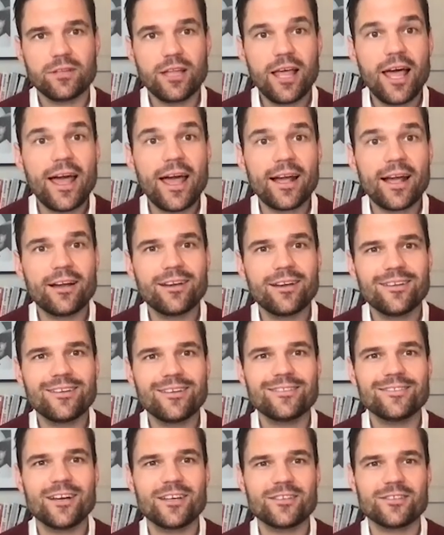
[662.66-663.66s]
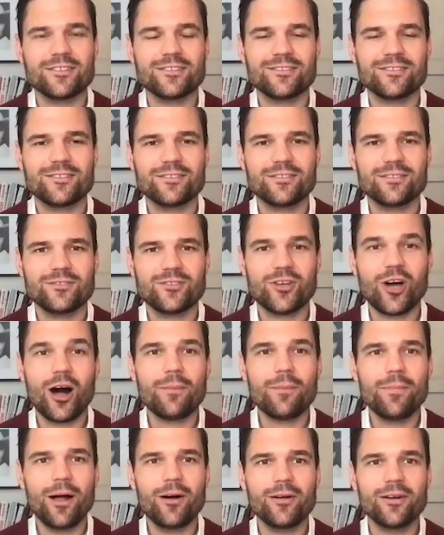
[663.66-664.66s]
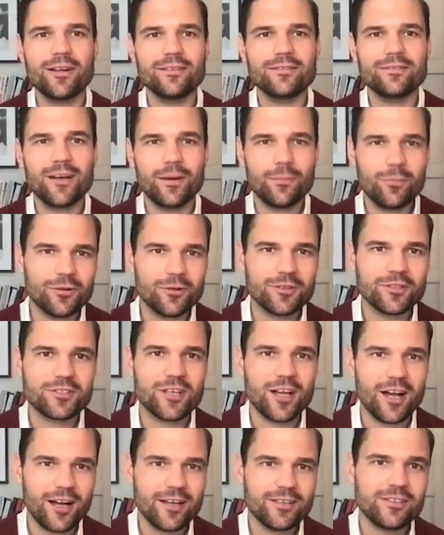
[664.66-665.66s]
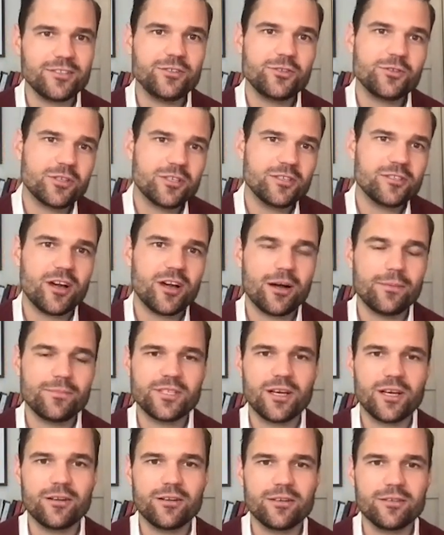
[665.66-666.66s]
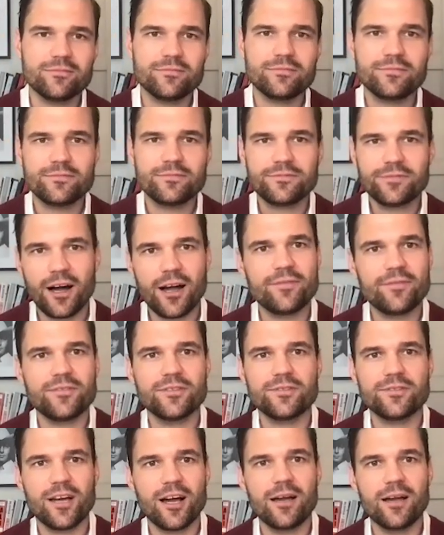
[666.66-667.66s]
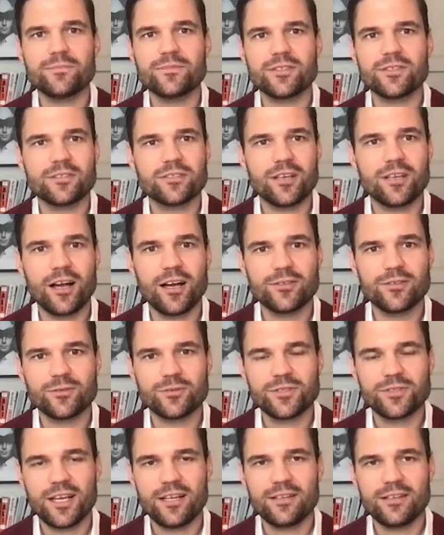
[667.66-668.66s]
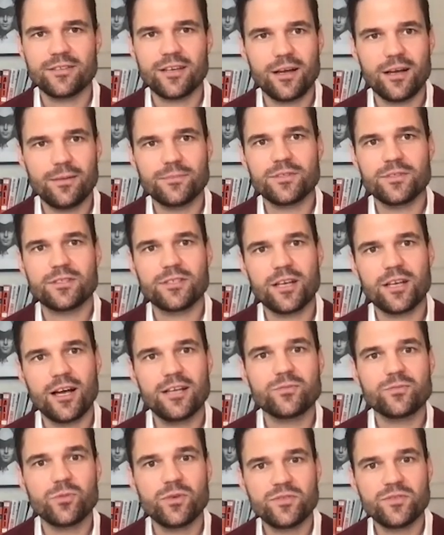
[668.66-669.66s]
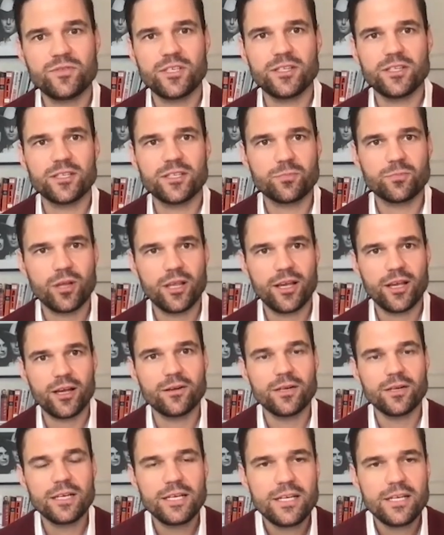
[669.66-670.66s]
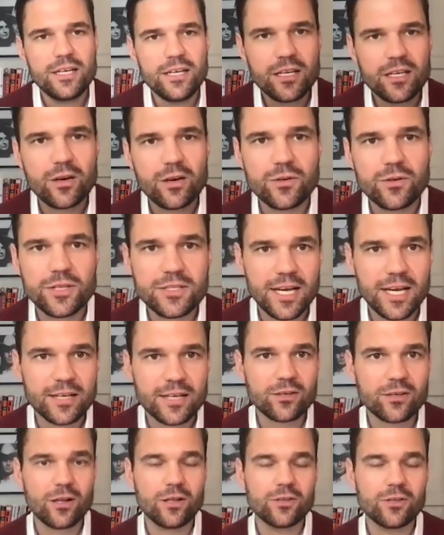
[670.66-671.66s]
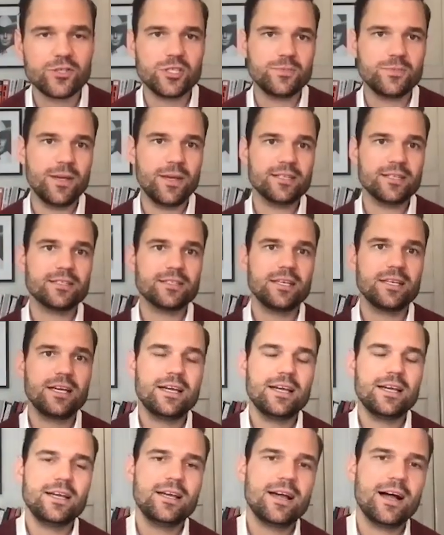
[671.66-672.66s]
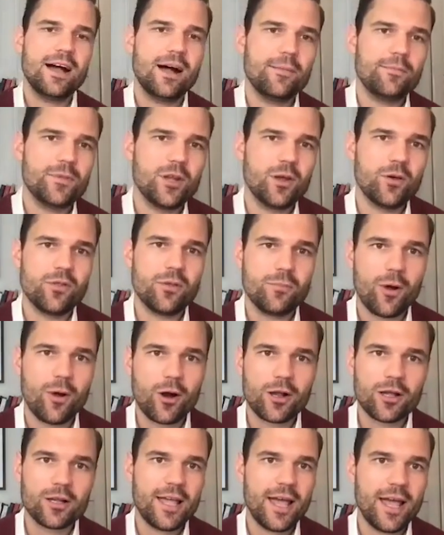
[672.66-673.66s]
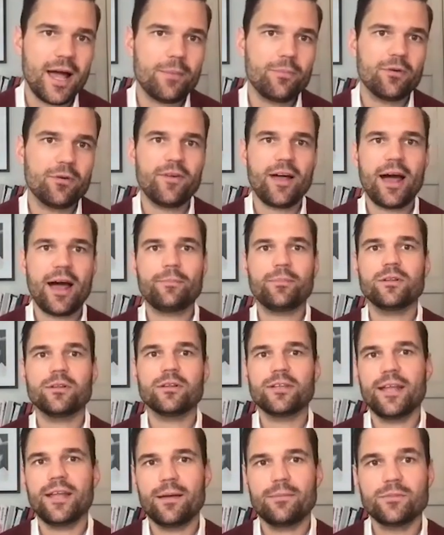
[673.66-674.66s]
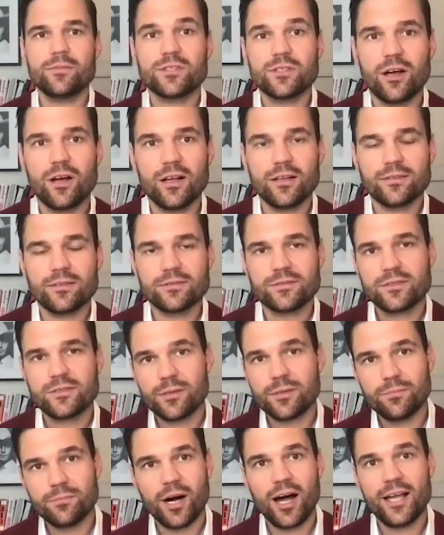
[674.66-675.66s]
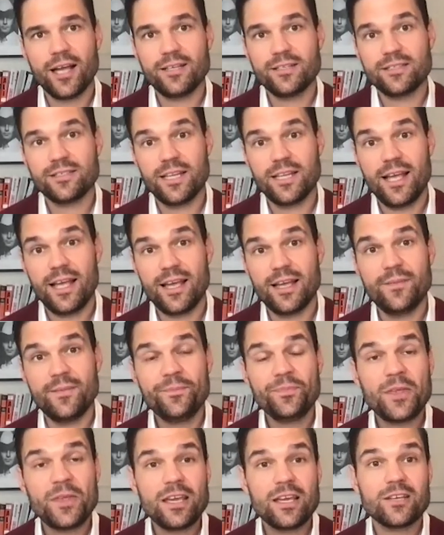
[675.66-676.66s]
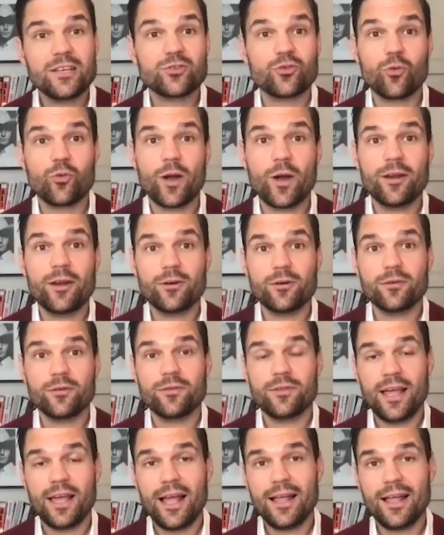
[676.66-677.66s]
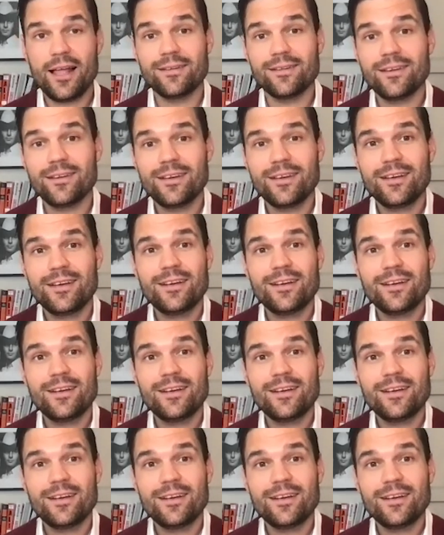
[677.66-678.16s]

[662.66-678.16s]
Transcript: leg doesn't top out at double the size. It usually tops out at 5 times the size or 10 times the size. We've seen this play out, in the technology space. The market cap of Apple and Amazon combined today is greater than